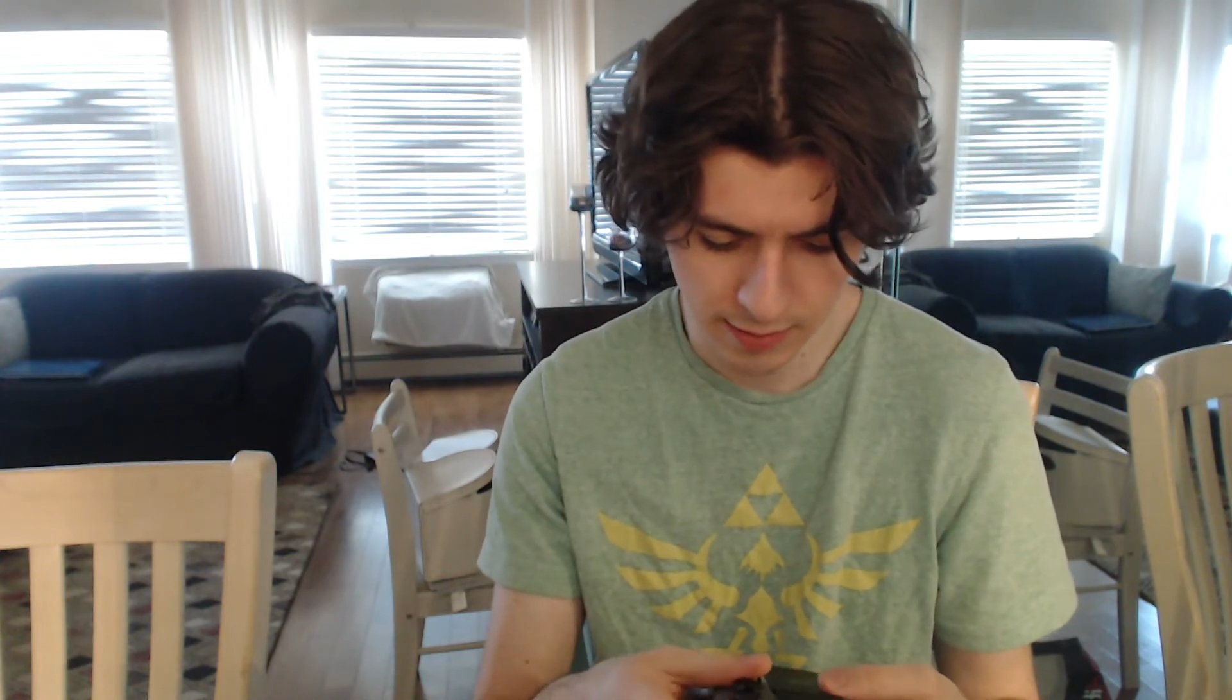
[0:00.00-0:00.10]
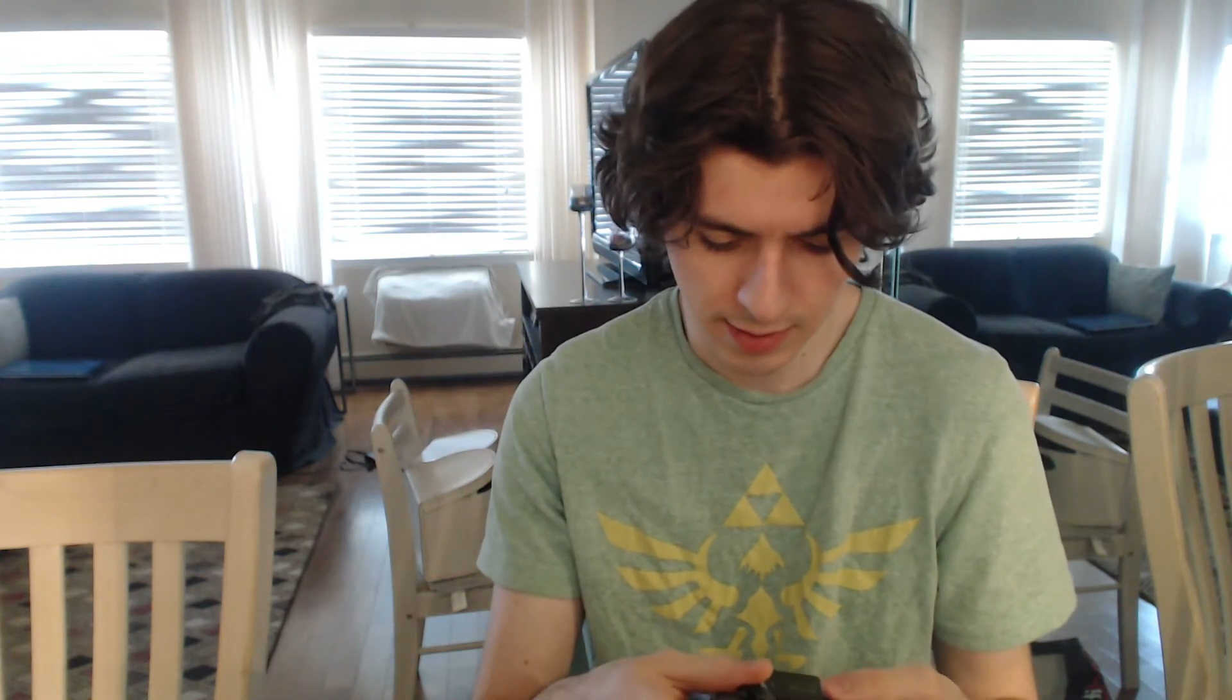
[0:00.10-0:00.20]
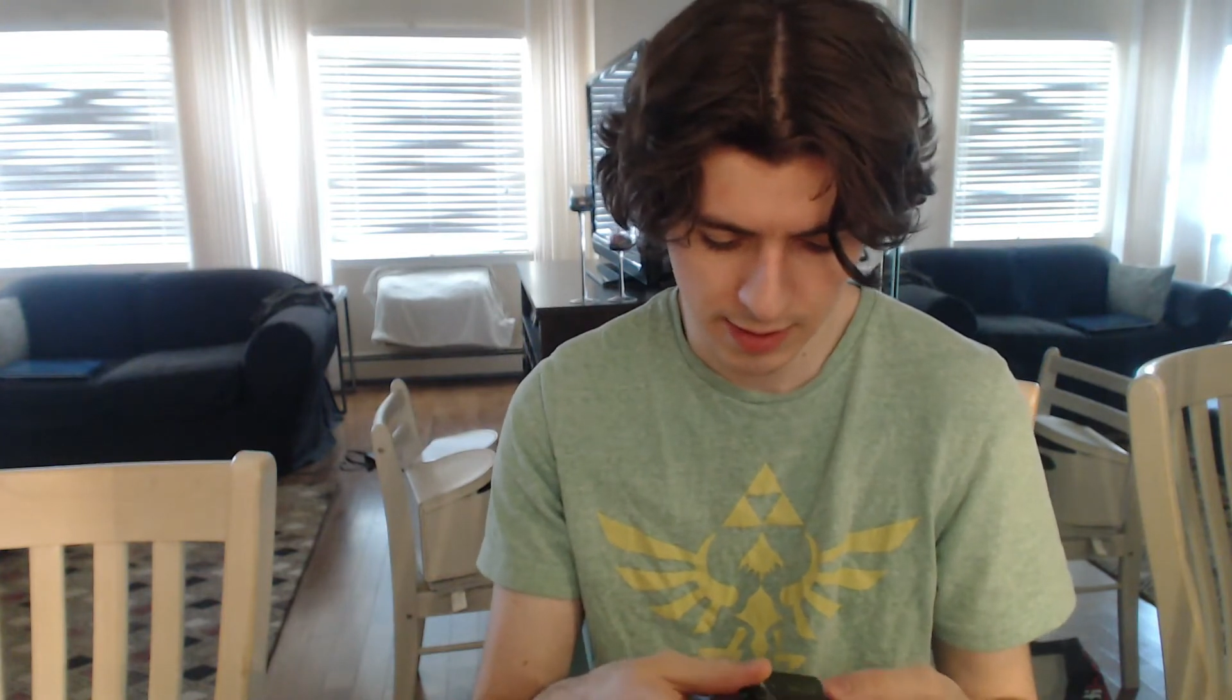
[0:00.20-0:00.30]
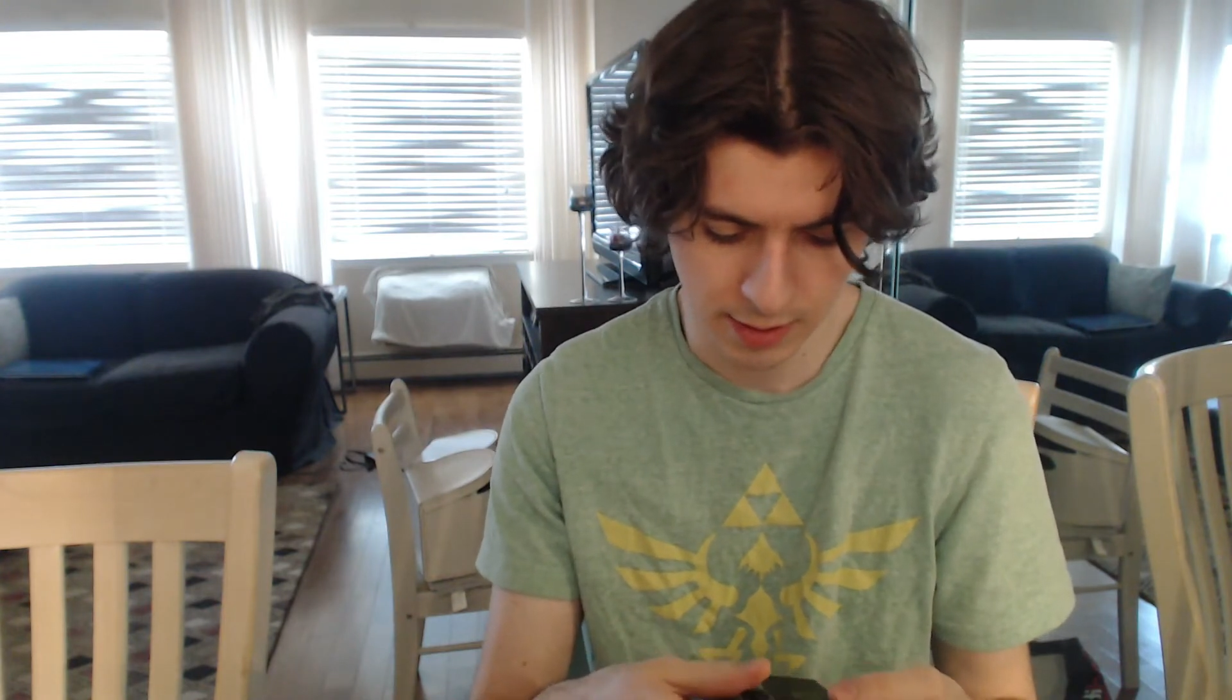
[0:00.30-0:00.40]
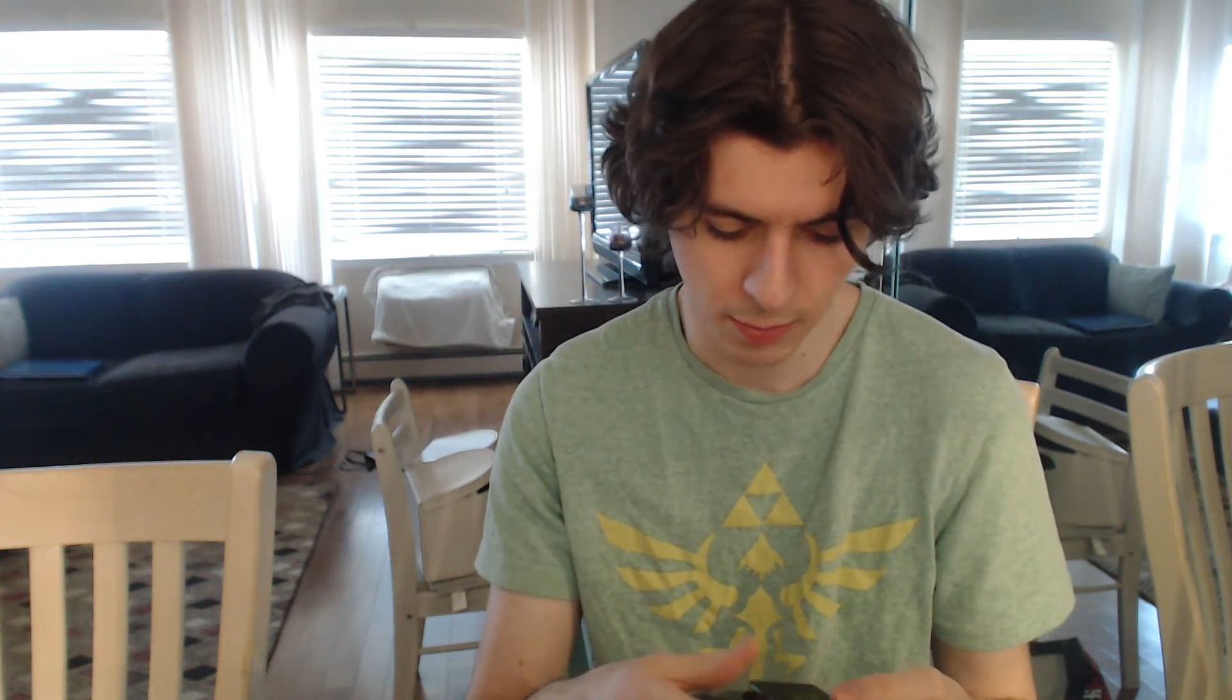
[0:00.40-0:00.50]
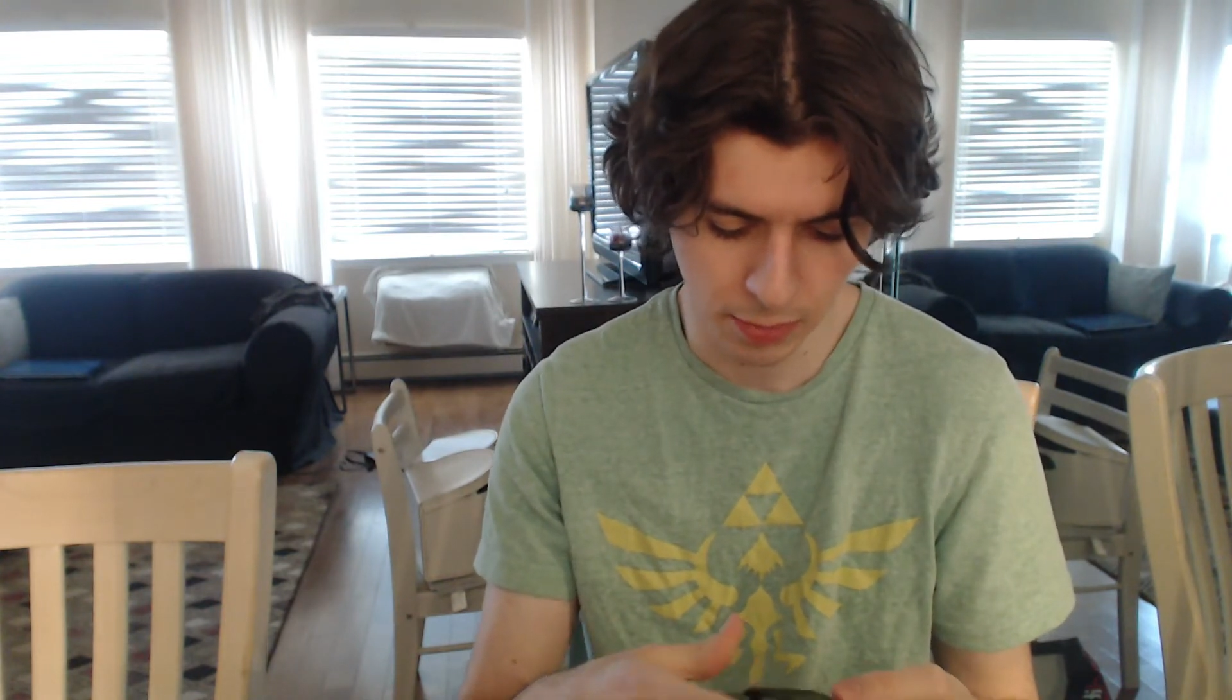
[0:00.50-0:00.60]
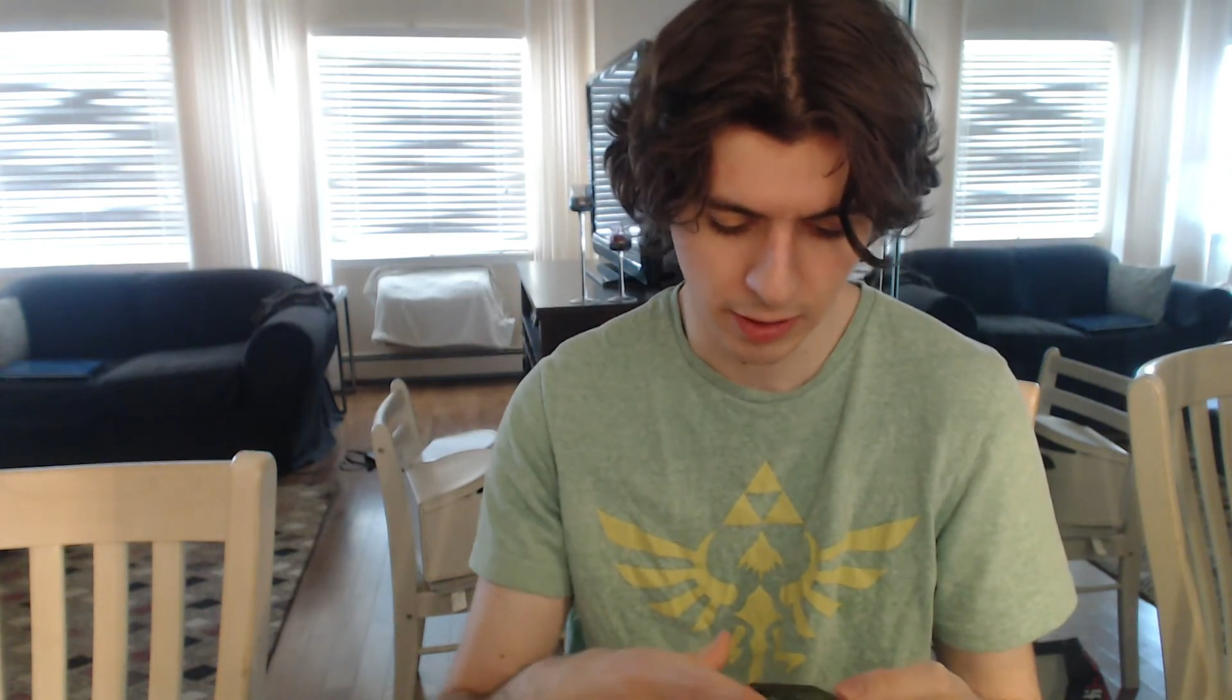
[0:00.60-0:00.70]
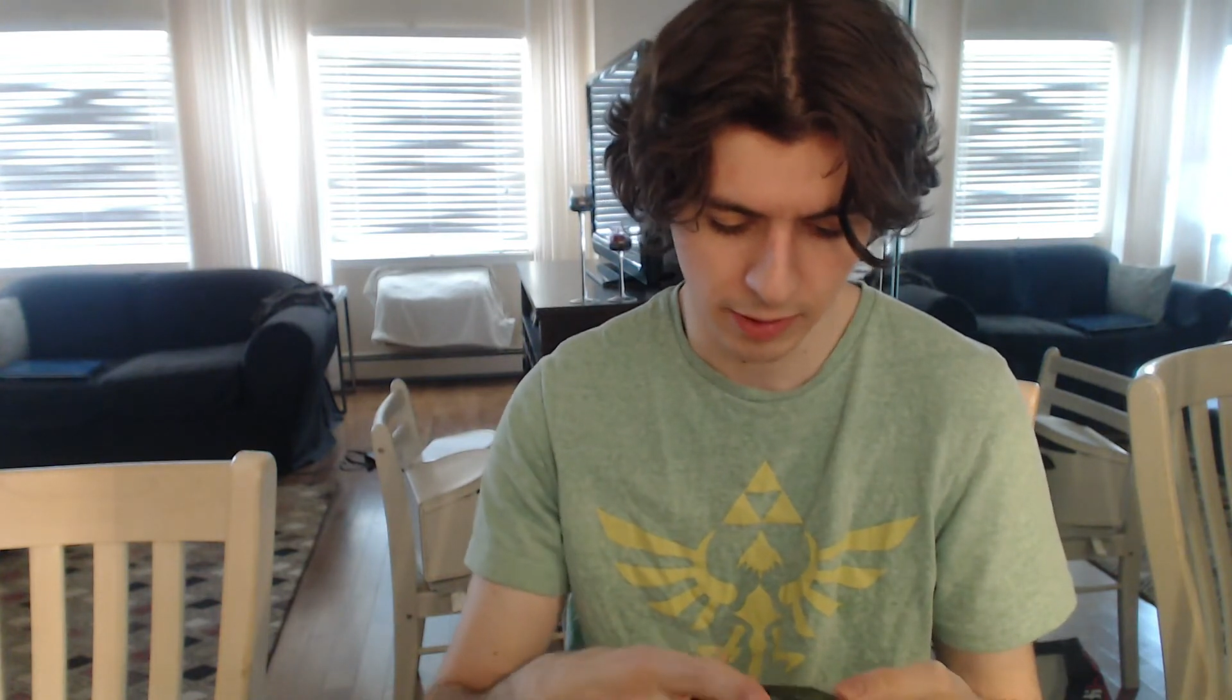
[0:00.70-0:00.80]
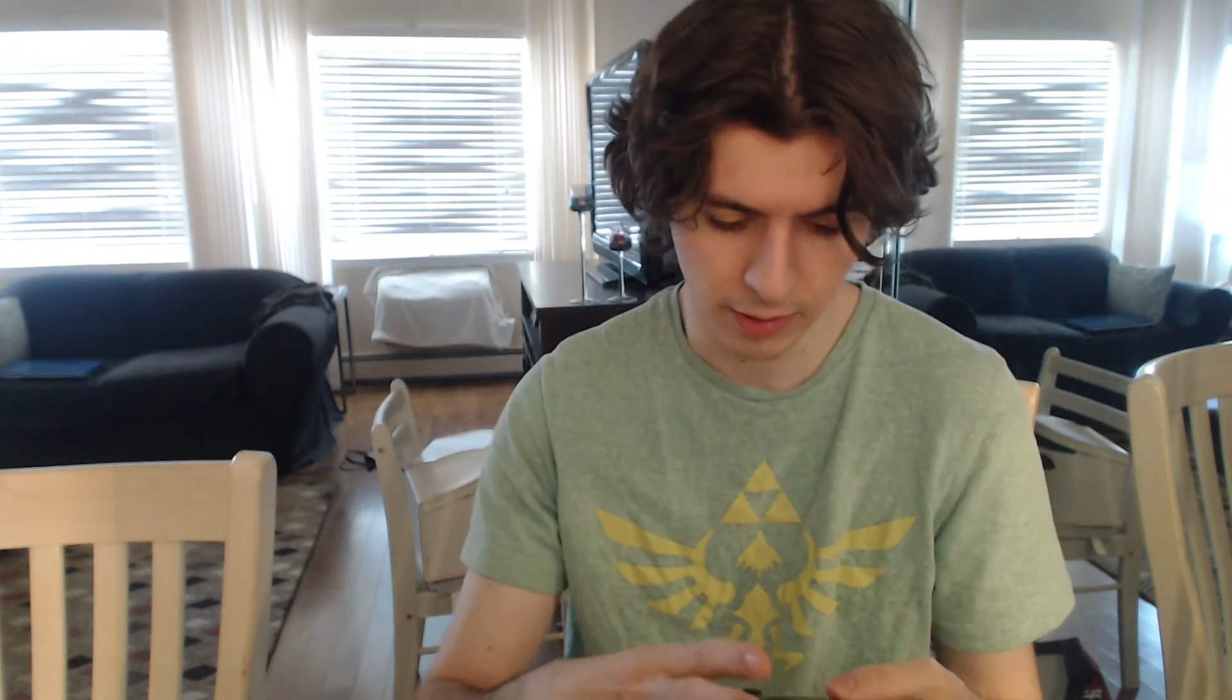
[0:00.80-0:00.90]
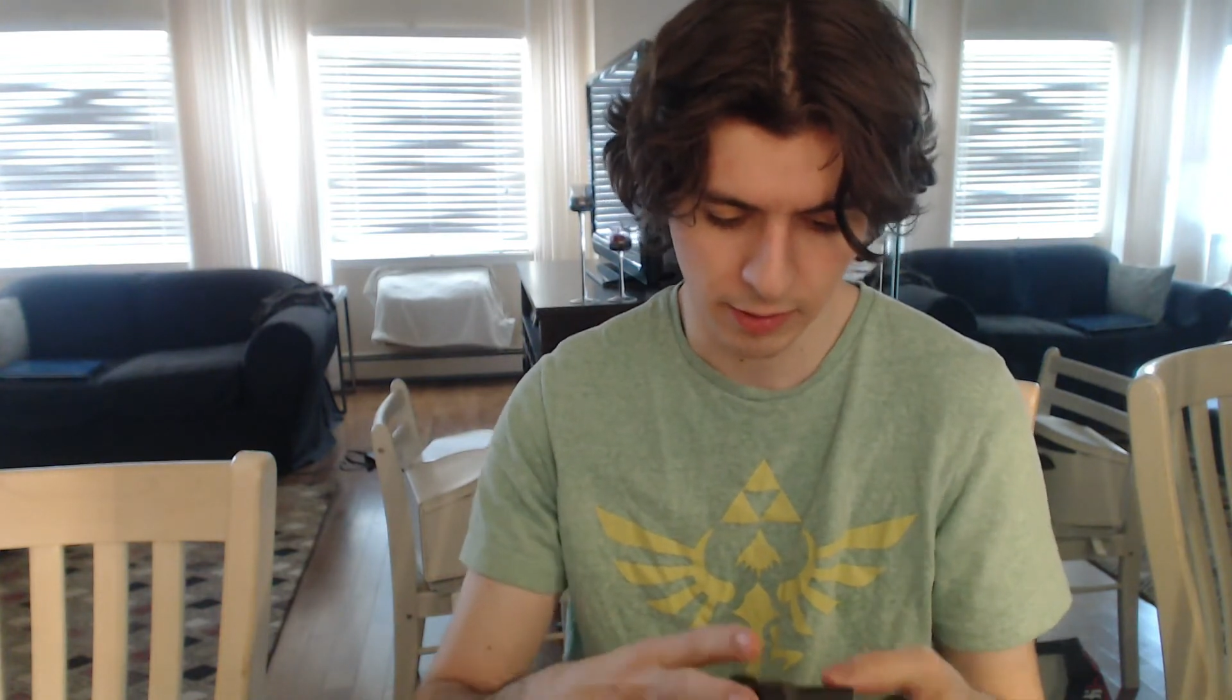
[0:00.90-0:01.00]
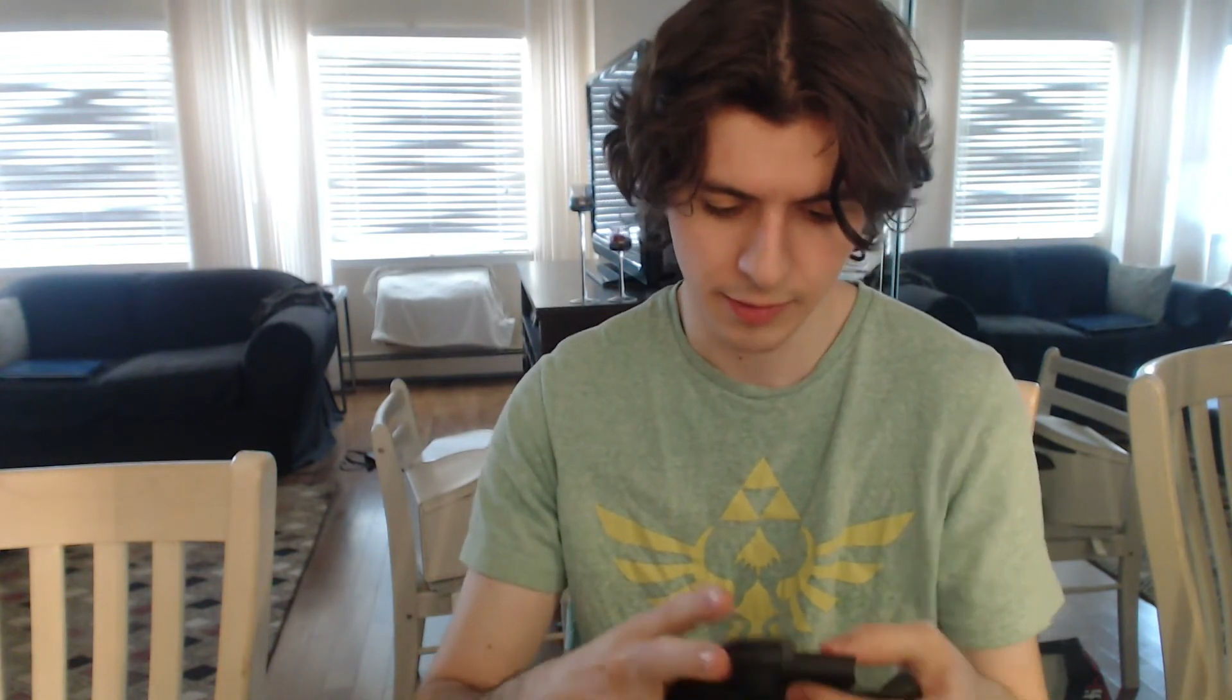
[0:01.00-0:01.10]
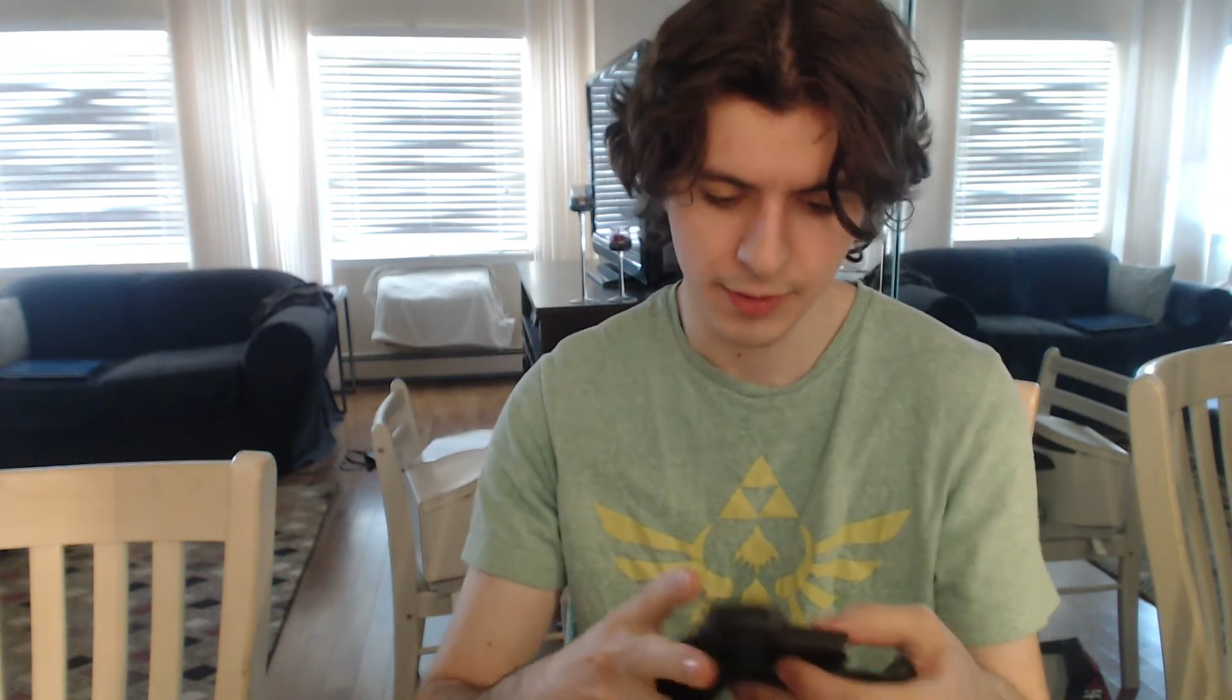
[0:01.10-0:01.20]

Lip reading: is the plural